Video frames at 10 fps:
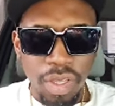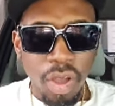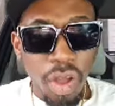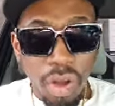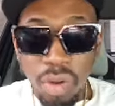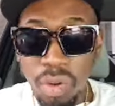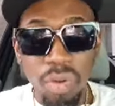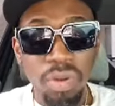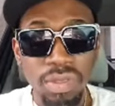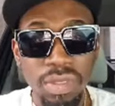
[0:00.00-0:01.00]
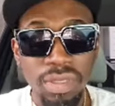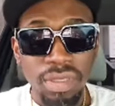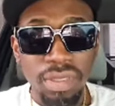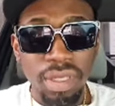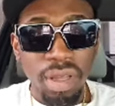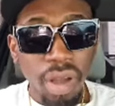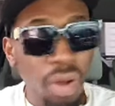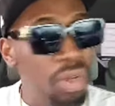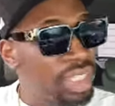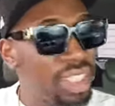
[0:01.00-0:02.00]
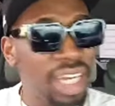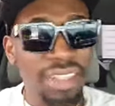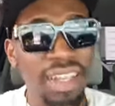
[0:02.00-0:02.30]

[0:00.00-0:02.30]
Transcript: Oh, oh, is that